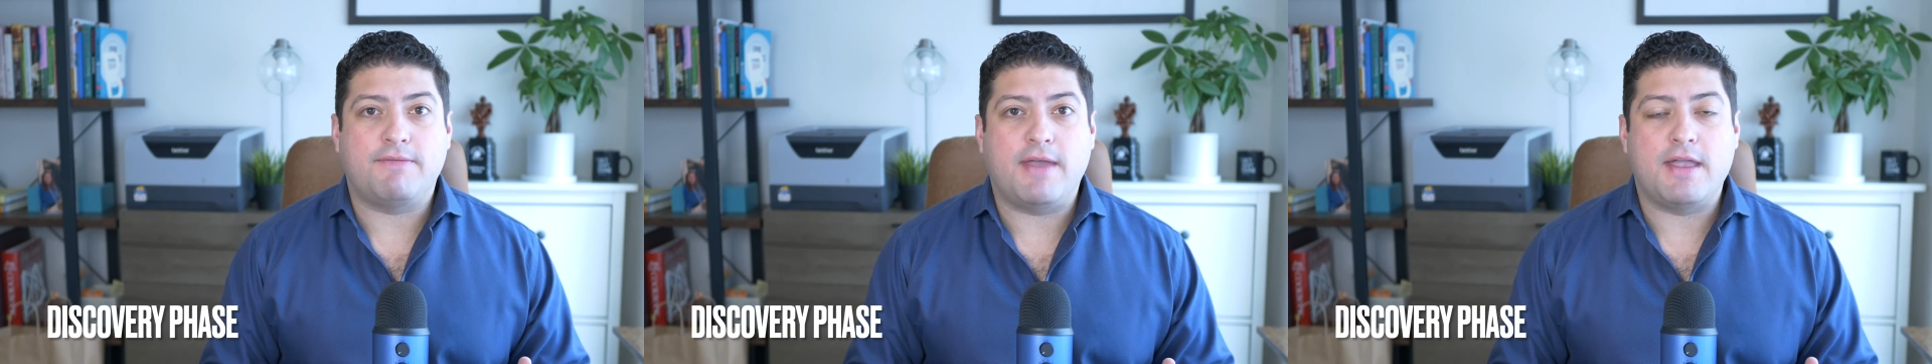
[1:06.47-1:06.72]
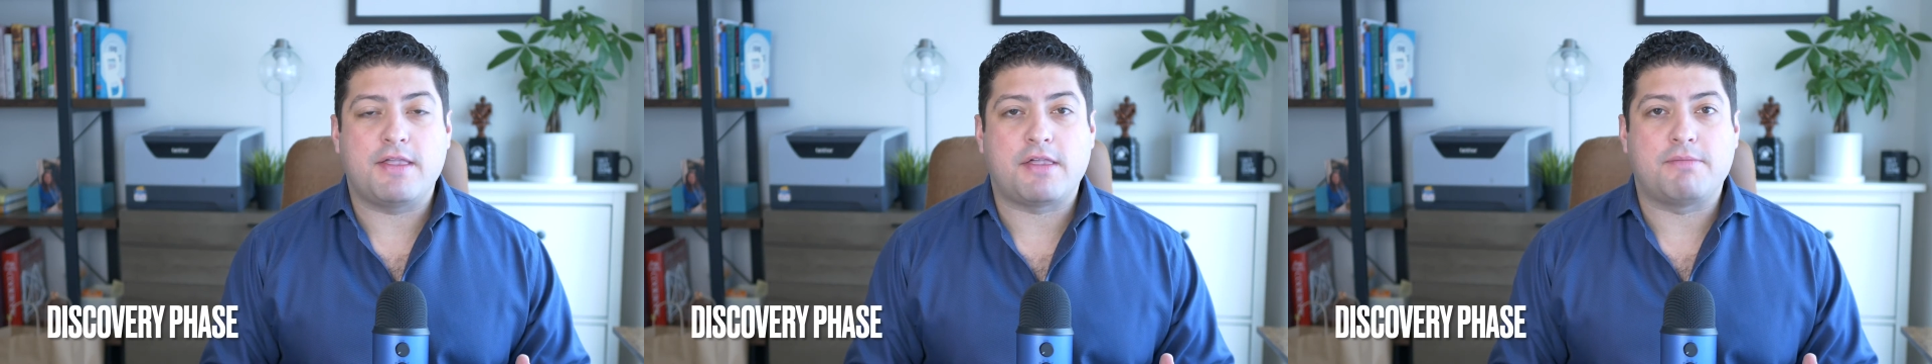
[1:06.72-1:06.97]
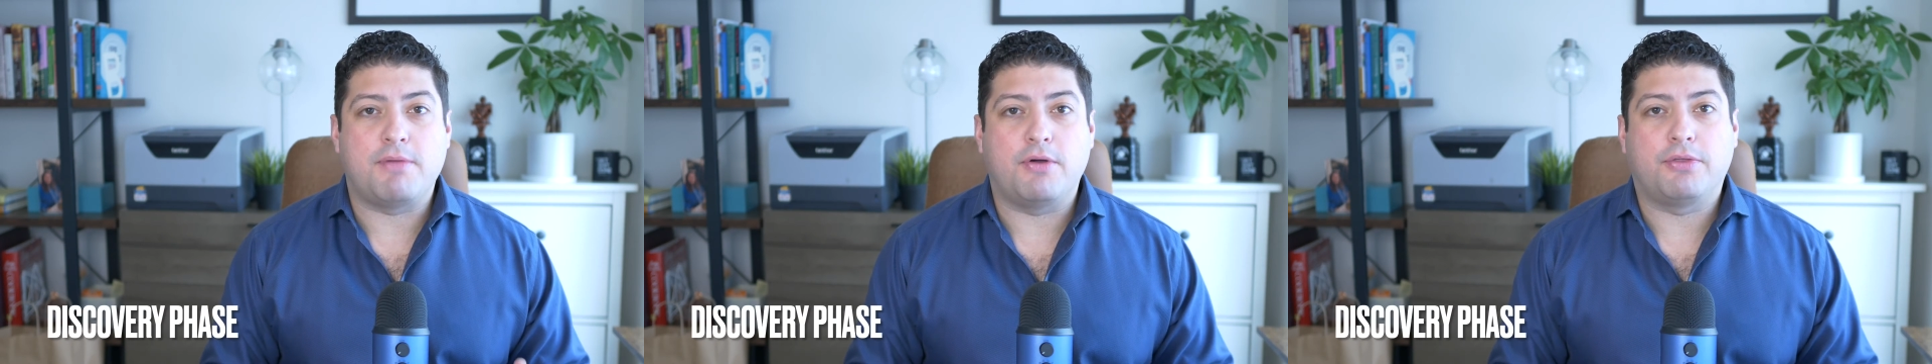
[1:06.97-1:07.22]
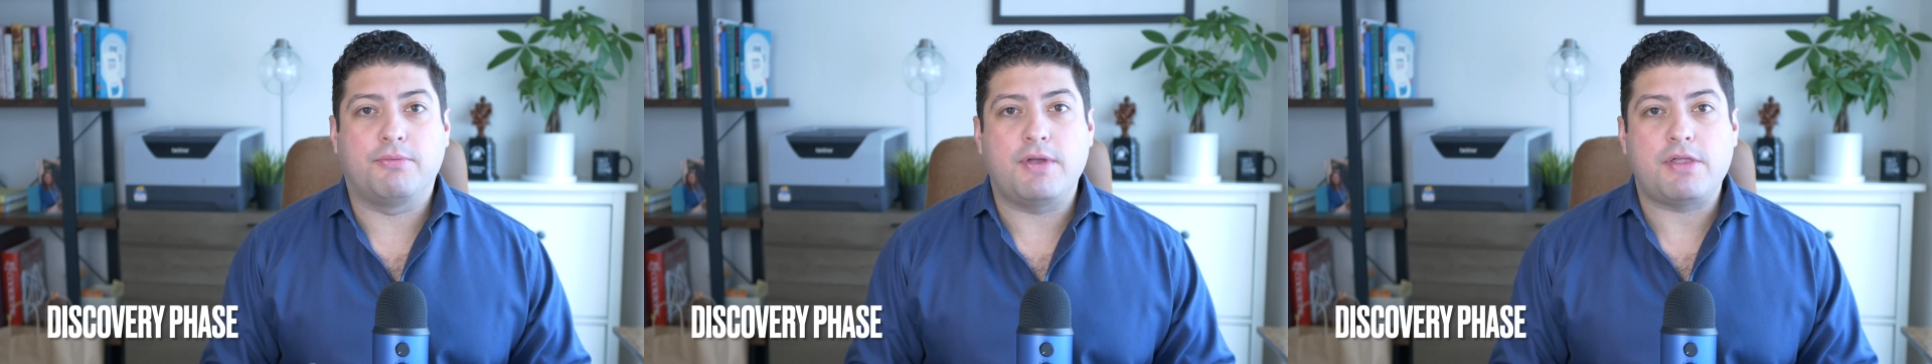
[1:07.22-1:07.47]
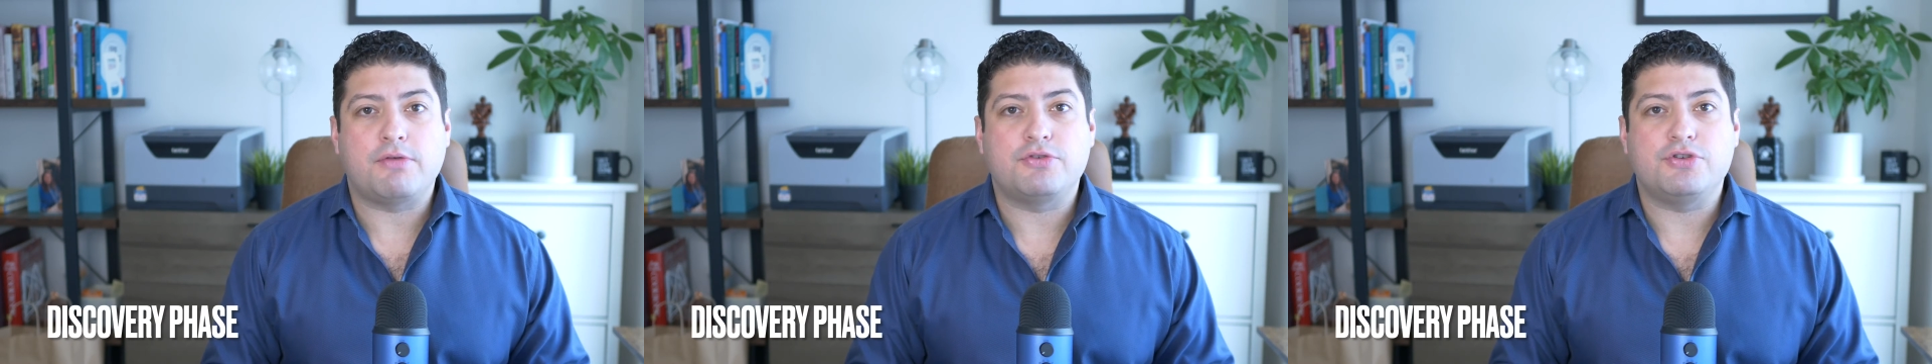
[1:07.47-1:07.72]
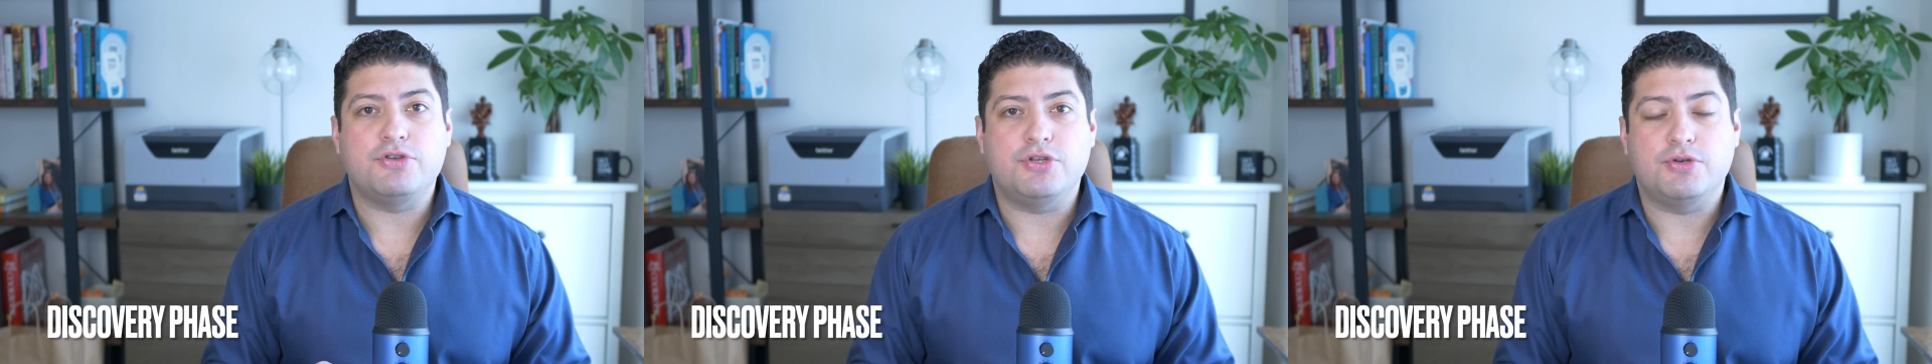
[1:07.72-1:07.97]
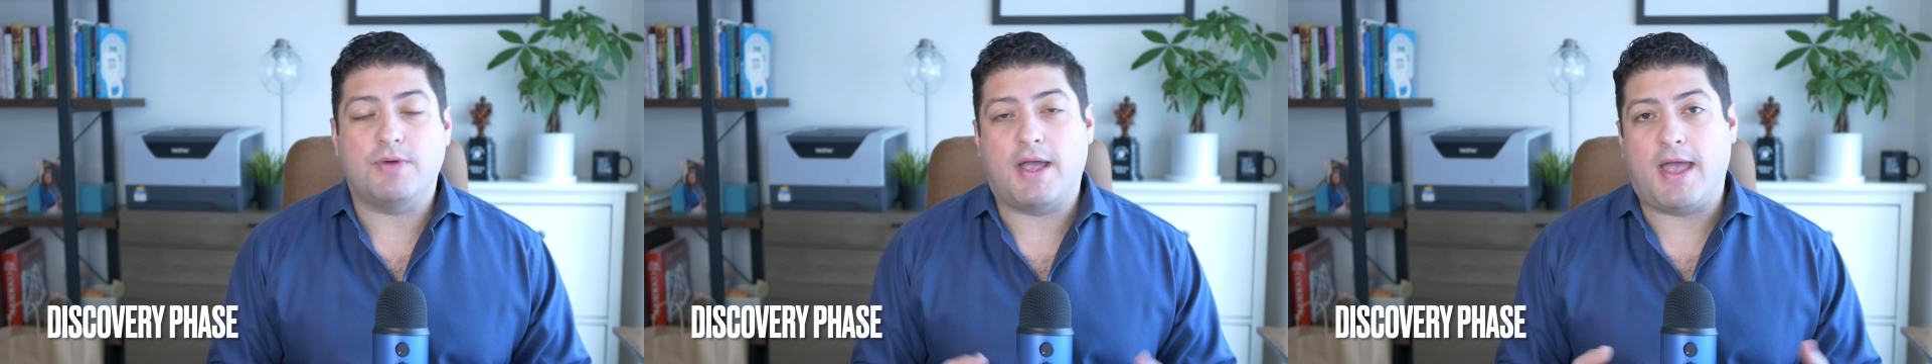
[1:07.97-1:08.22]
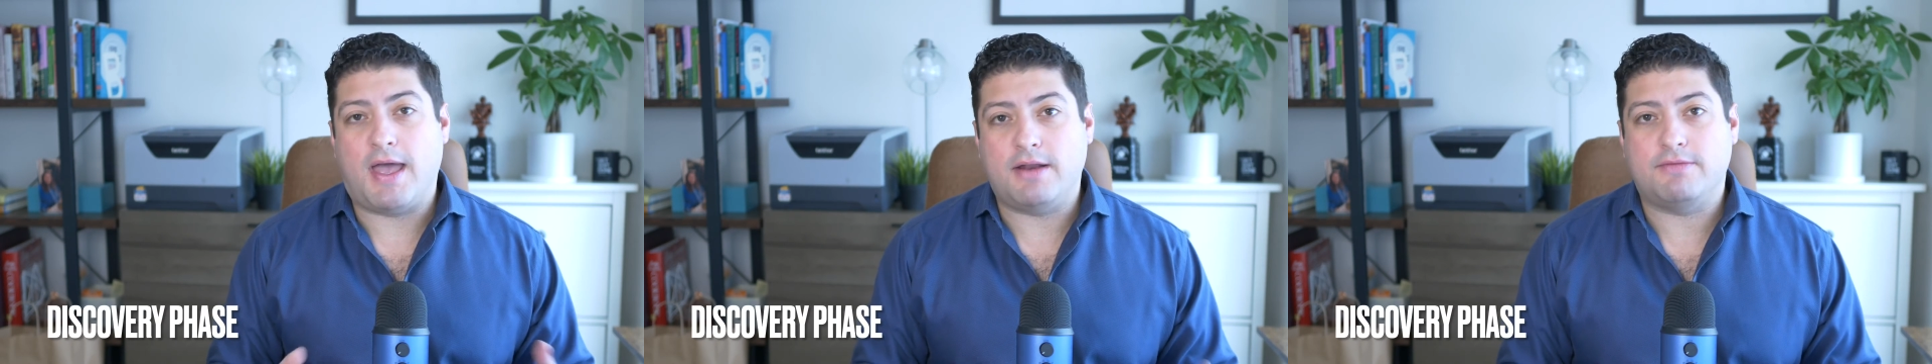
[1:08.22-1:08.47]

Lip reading: phase is both research you do ahead